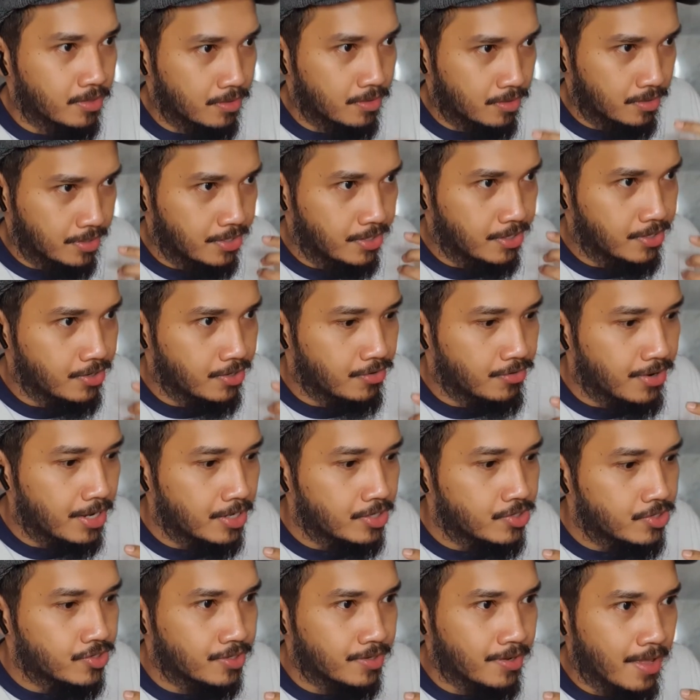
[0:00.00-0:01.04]

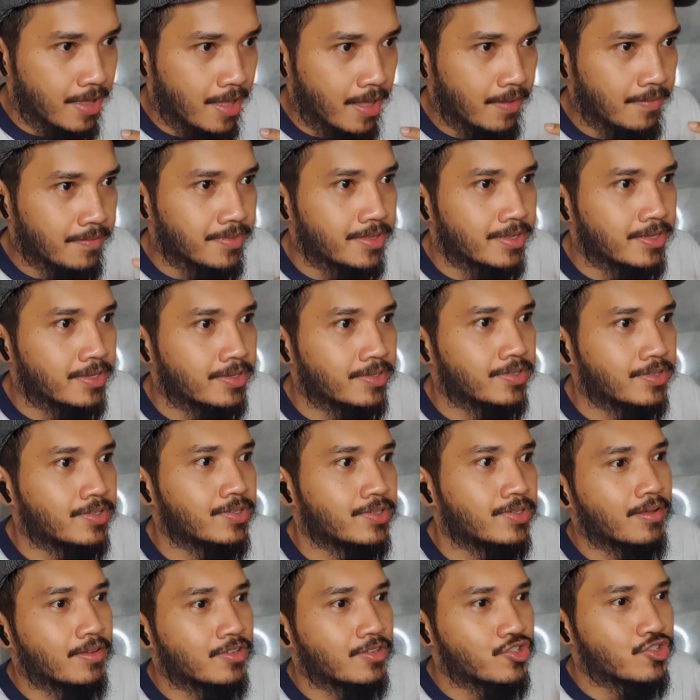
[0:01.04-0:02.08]
iteration have
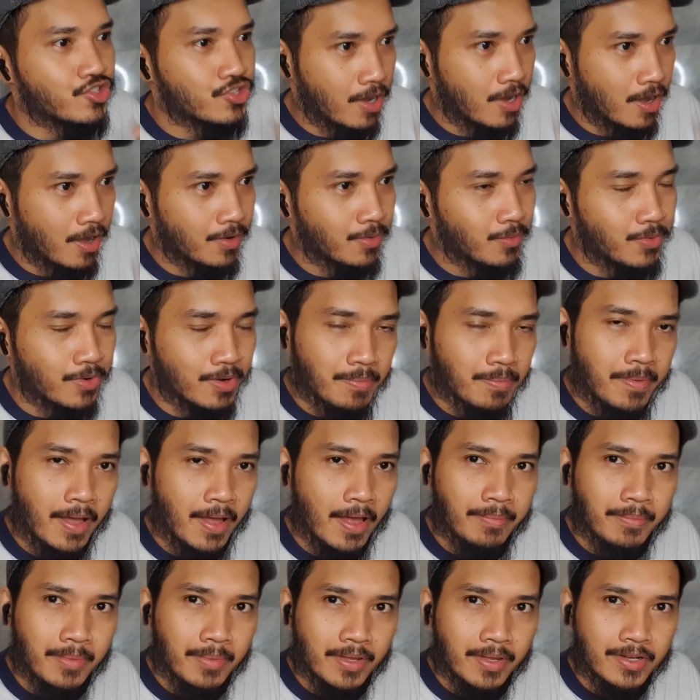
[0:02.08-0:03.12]
this shot where
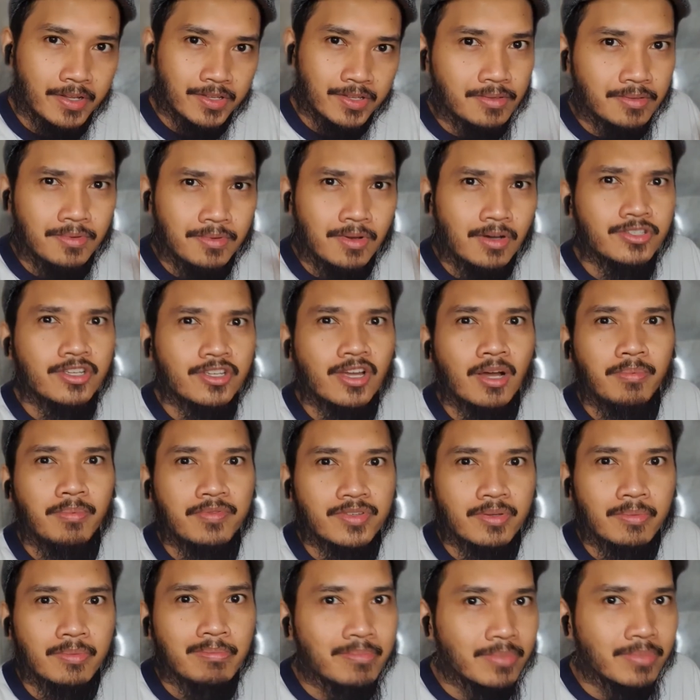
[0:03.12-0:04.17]
Batman is on top of
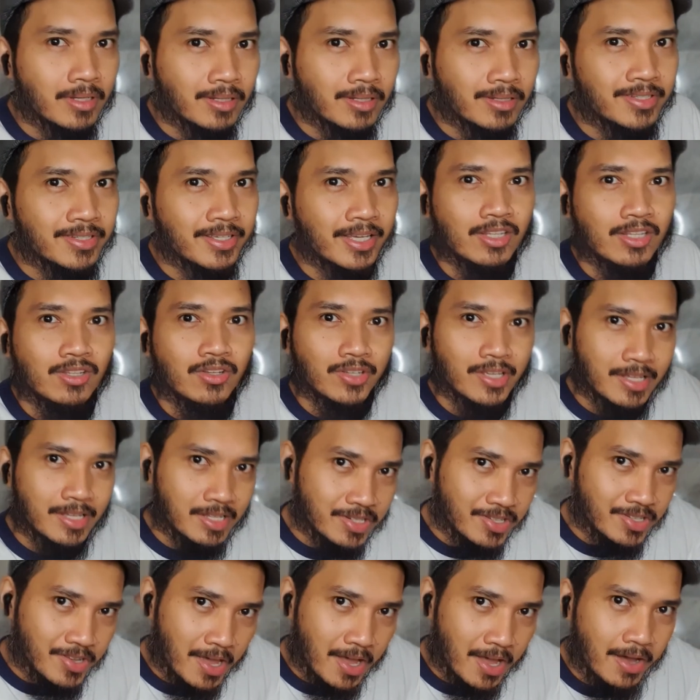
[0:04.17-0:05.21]
some building and looking
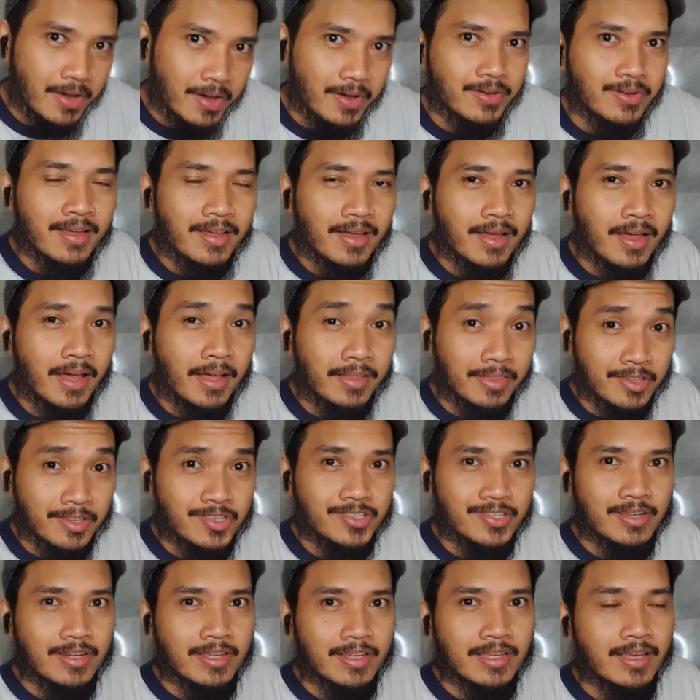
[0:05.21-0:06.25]
down at the
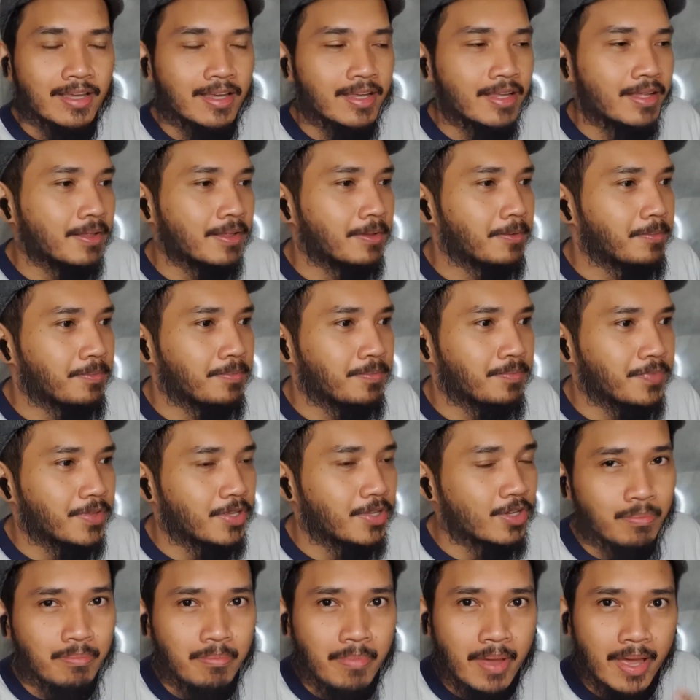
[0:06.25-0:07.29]
city, and
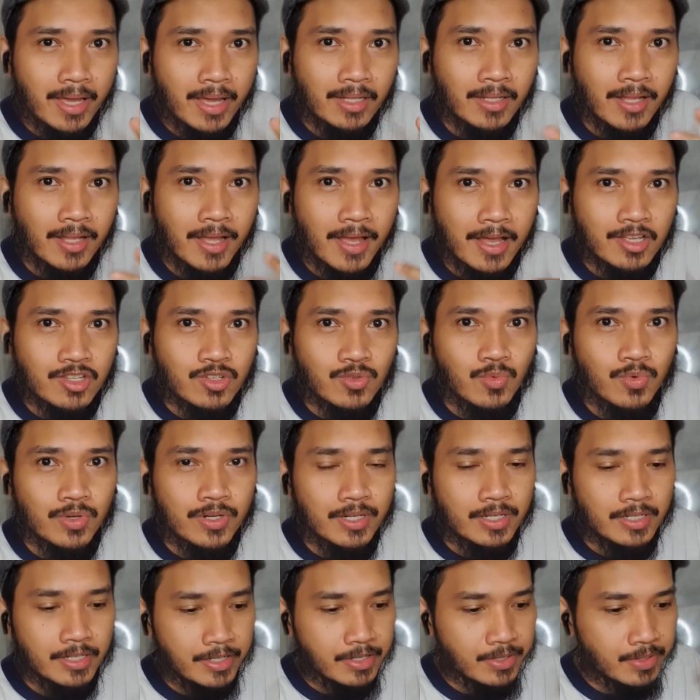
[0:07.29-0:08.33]
Bale has
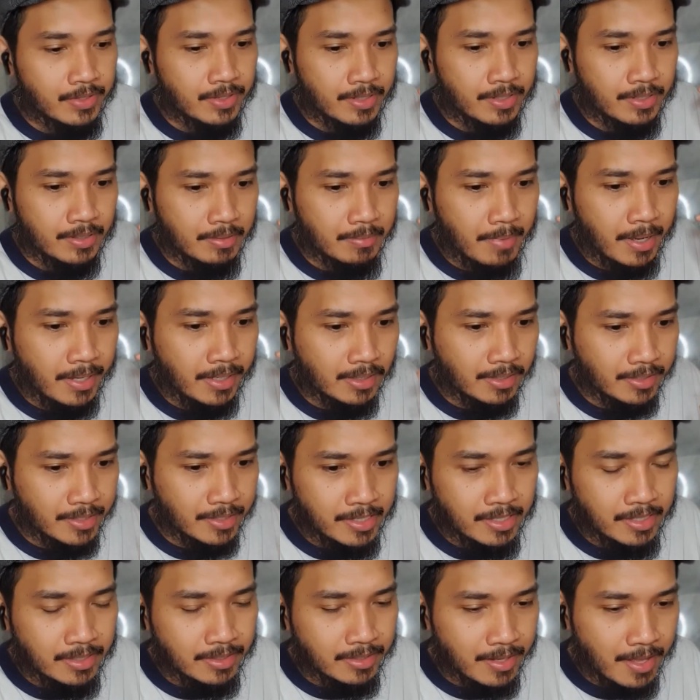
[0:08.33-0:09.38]
one, Michael
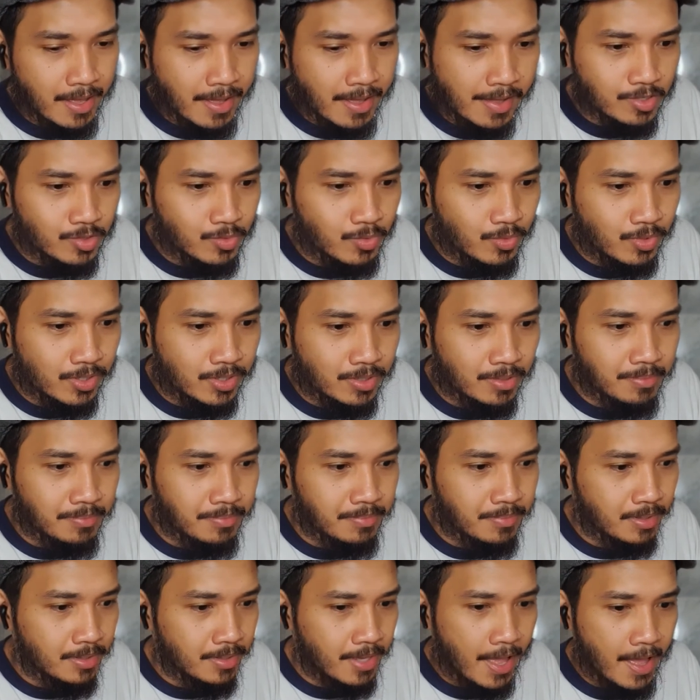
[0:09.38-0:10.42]
Keaton has one,
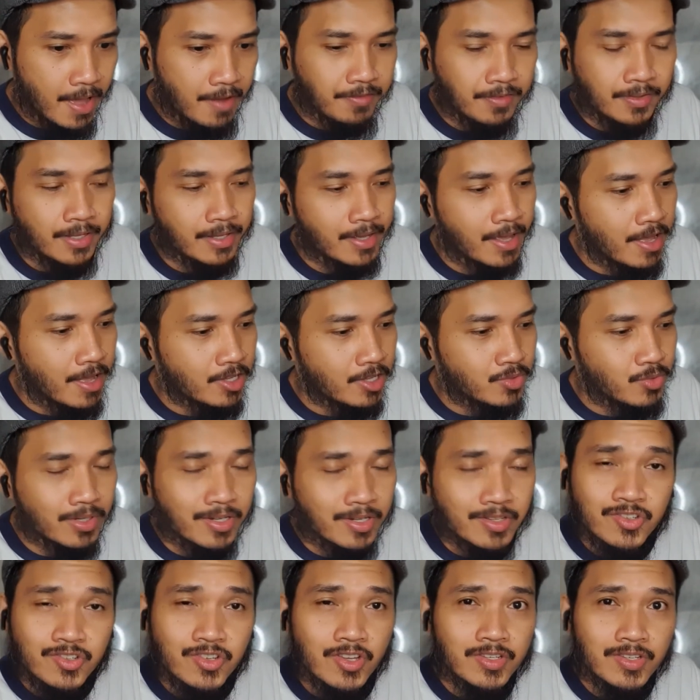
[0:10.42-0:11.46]
Affleck has one.
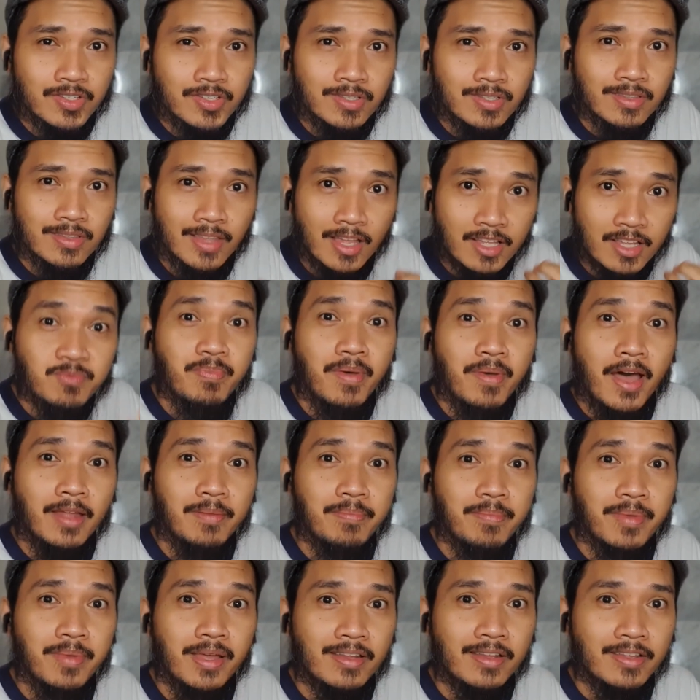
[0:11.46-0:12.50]
That's
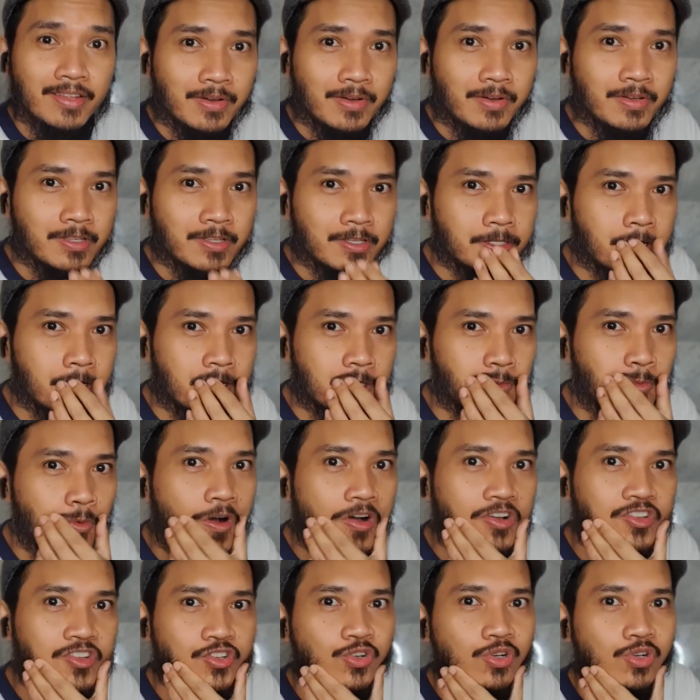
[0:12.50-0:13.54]
Batman, he's just
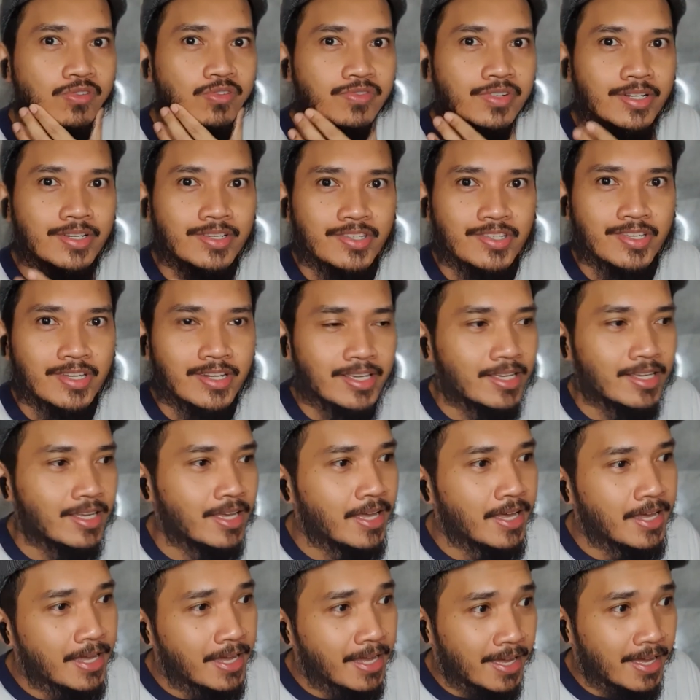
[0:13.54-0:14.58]
watching over his city.
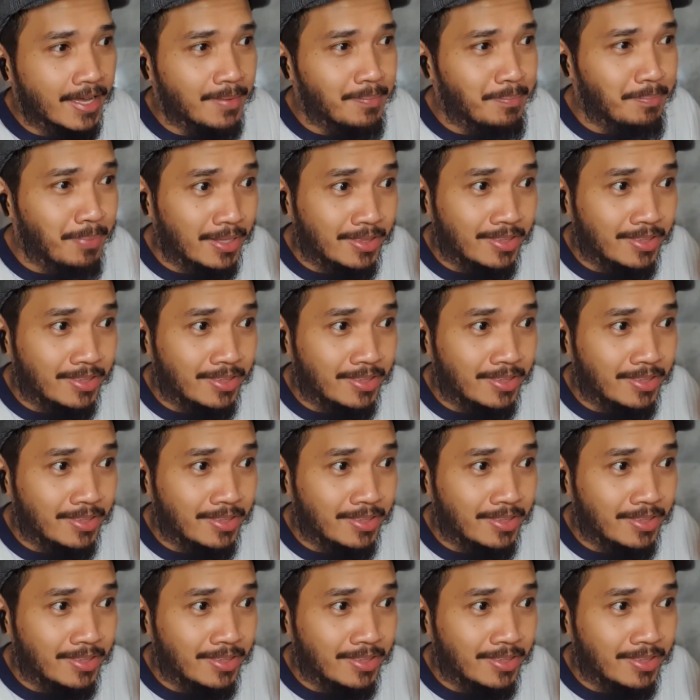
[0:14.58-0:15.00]
But this